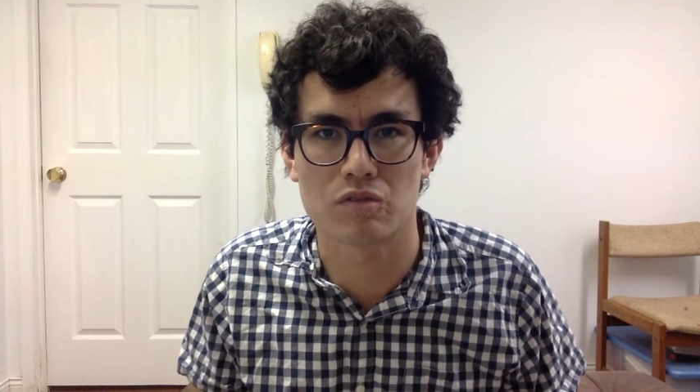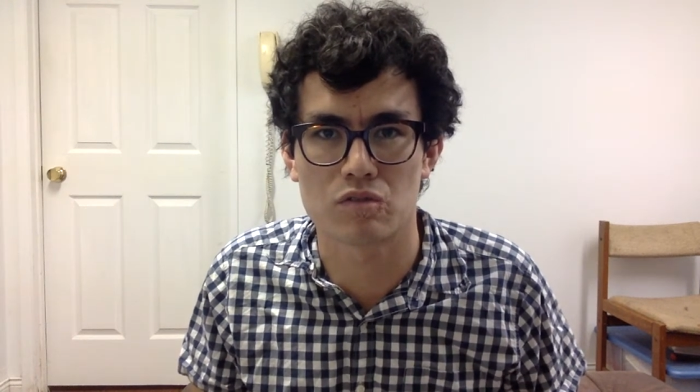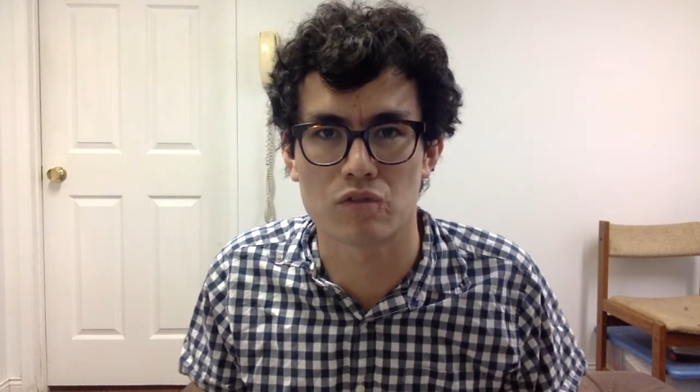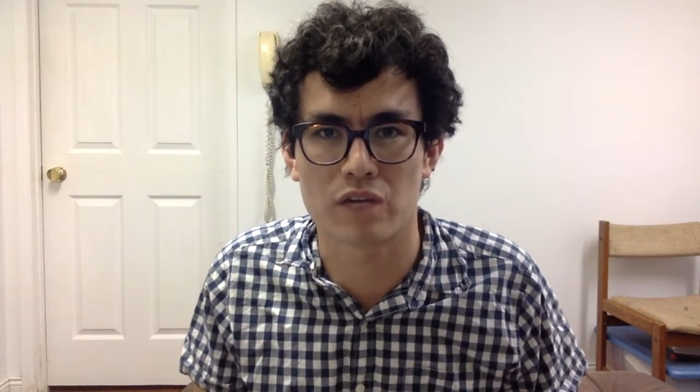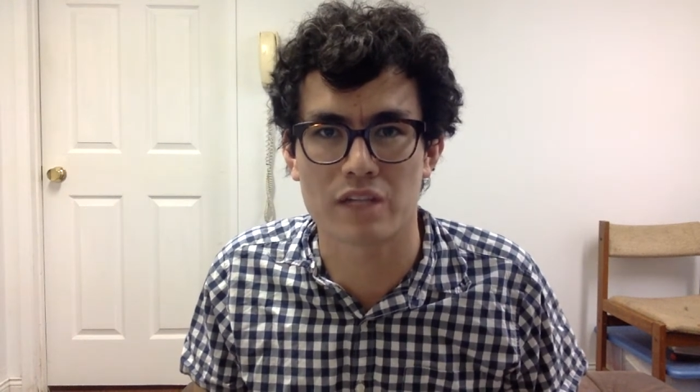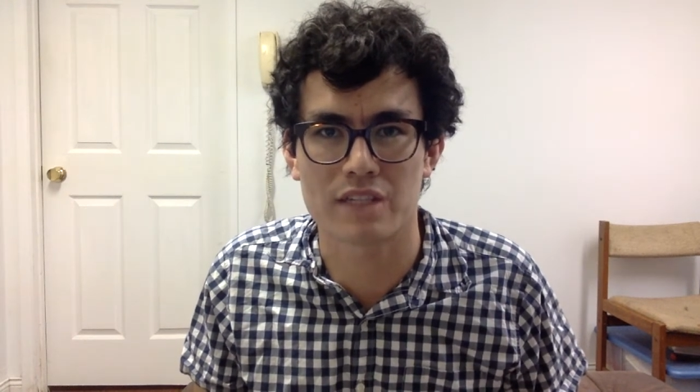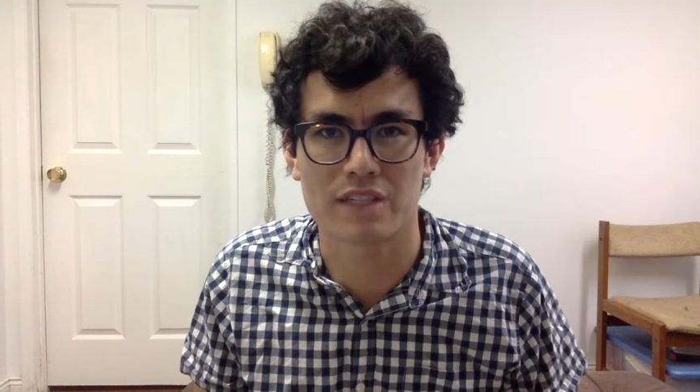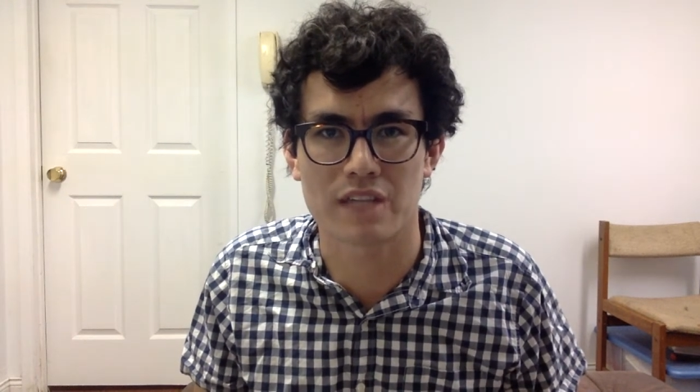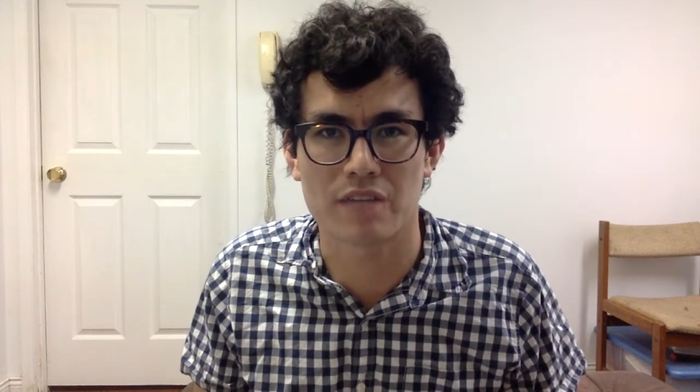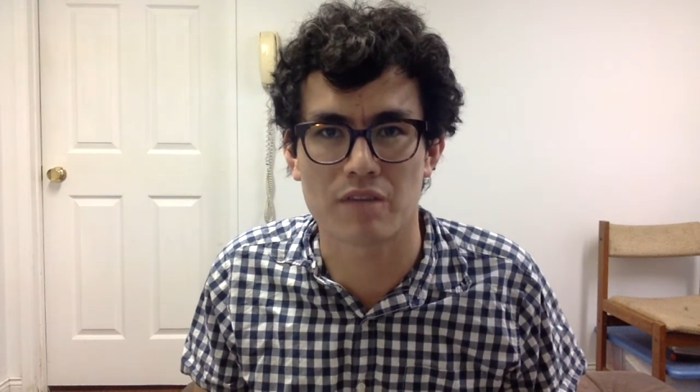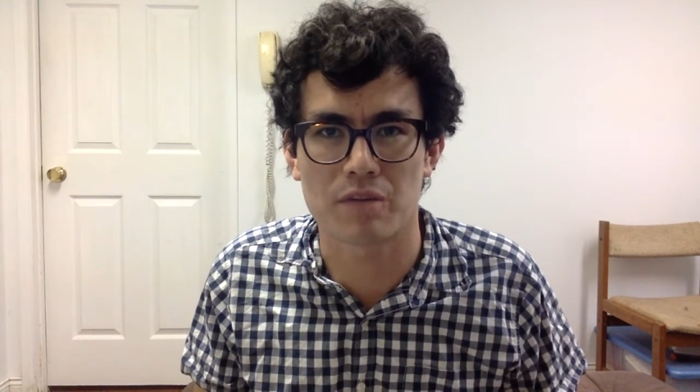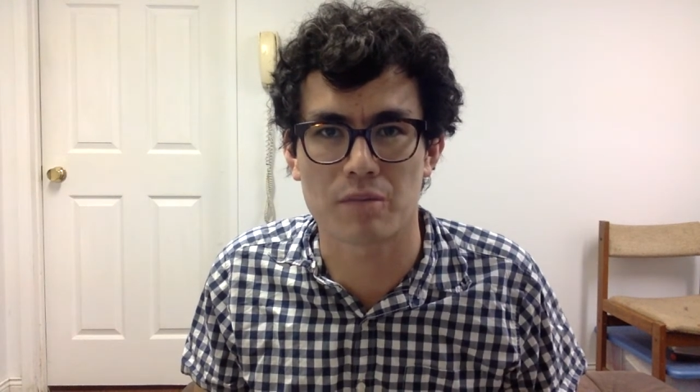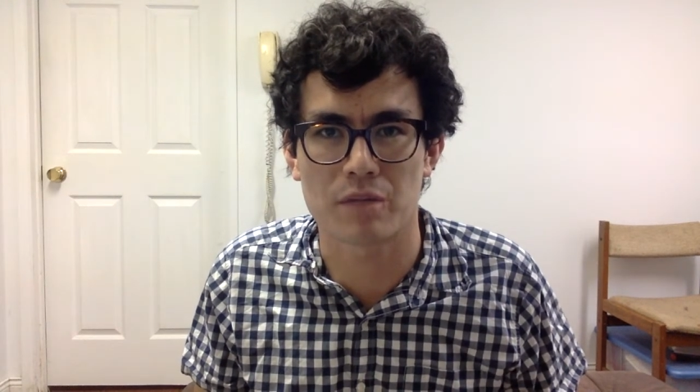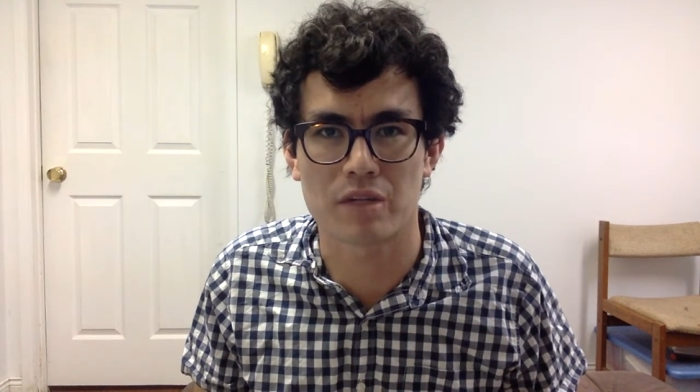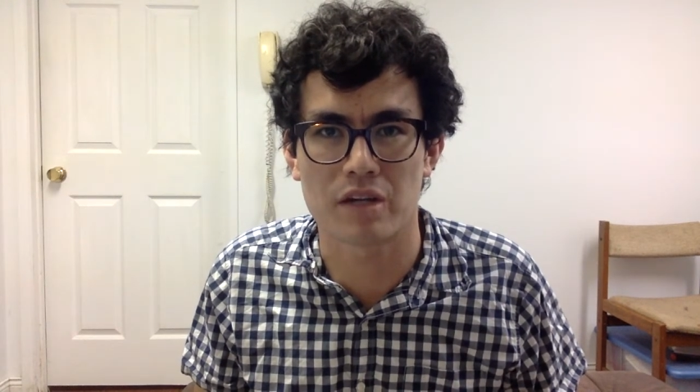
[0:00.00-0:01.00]
trying to save
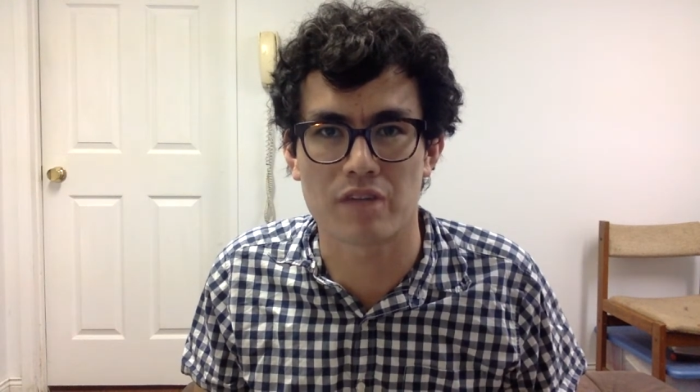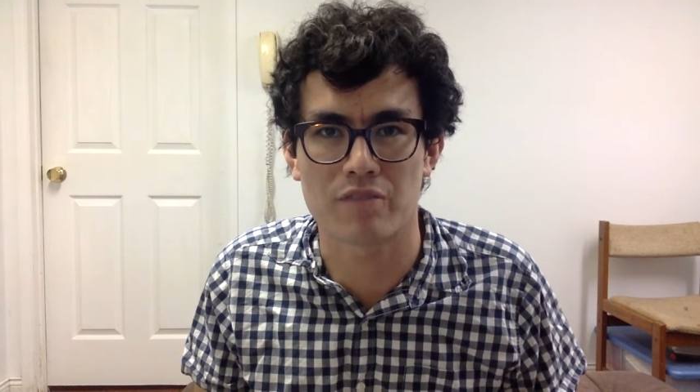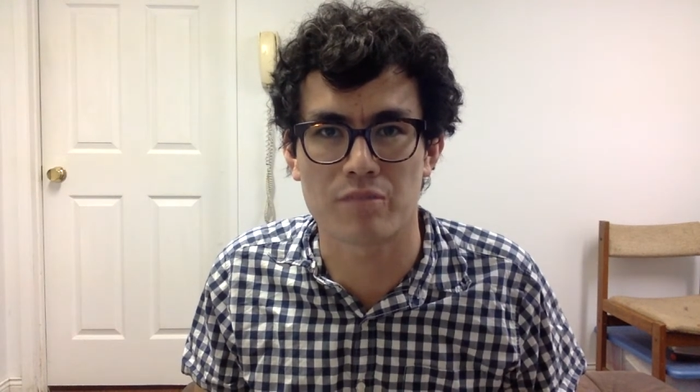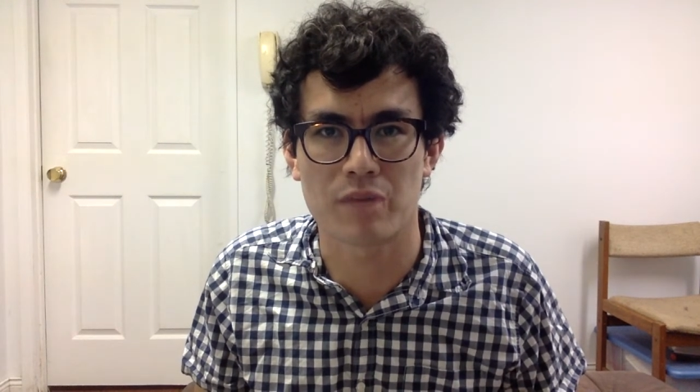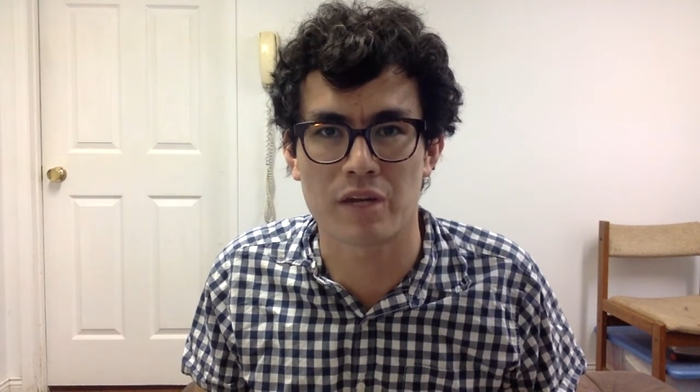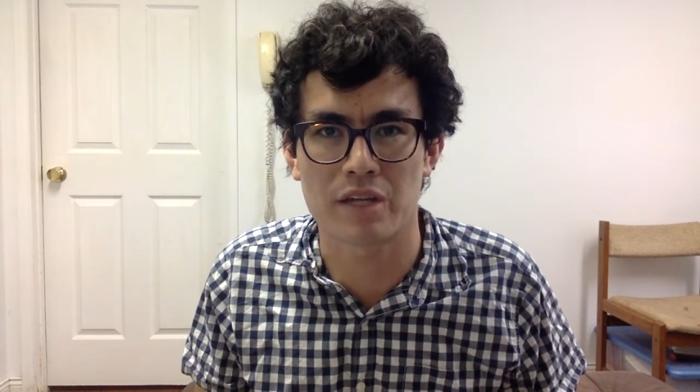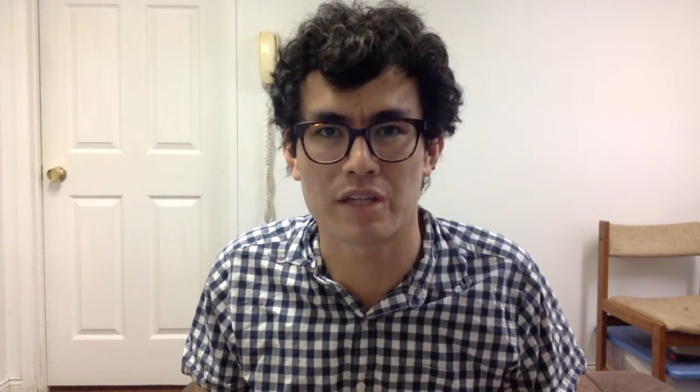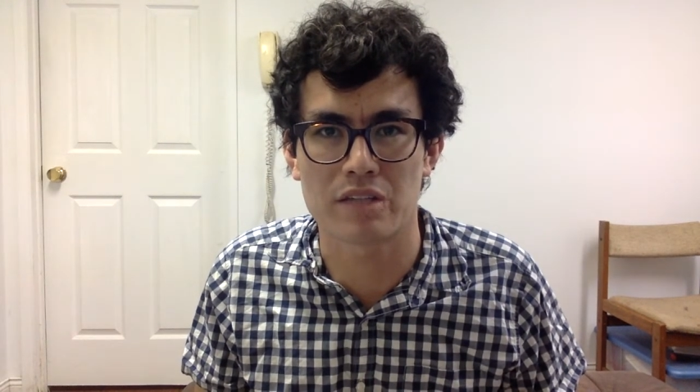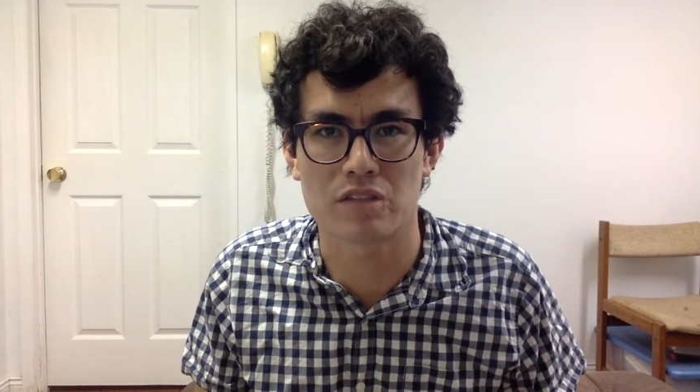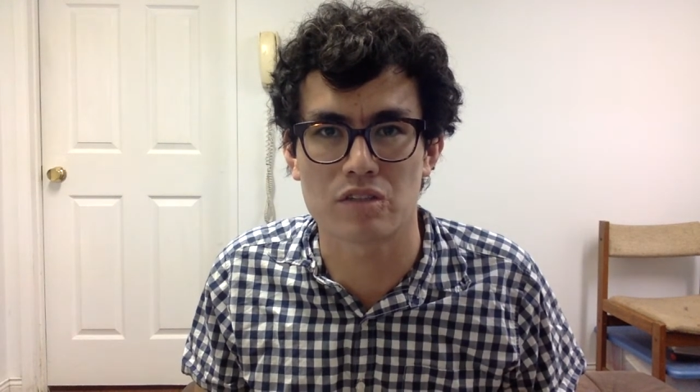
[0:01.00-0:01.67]
up enough money